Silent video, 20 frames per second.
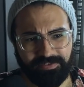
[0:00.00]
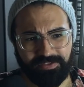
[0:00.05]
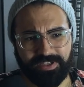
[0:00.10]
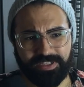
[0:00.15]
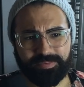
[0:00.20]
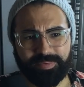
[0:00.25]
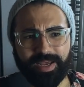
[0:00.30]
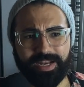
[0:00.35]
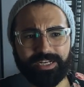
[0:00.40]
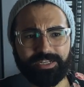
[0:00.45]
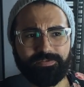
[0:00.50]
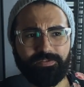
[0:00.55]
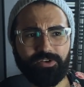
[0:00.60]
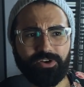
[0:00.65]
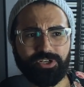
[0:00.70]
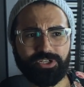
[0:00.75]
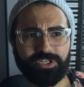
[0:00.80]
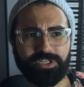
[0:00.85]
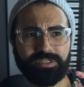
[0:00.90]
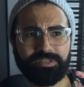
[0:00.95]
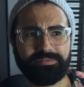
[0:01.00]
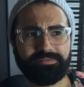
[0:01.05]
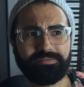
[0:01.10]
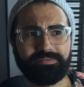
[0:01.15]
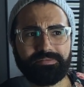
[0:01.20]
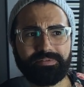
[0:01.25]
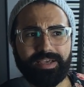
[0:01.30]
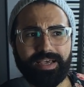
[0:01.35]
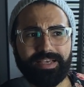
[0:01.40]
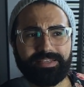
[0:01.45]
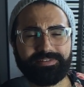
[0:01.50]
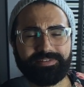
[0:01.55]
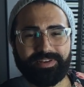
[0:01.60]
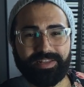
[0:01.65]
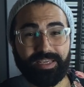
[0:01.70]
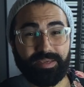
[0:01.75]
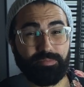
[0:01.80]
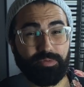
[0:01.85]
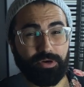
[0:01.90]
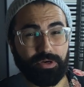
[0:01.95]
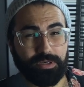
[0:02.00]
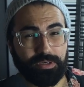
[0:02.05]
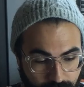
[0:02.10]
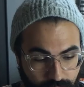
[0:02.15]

Spanish version as an ebook.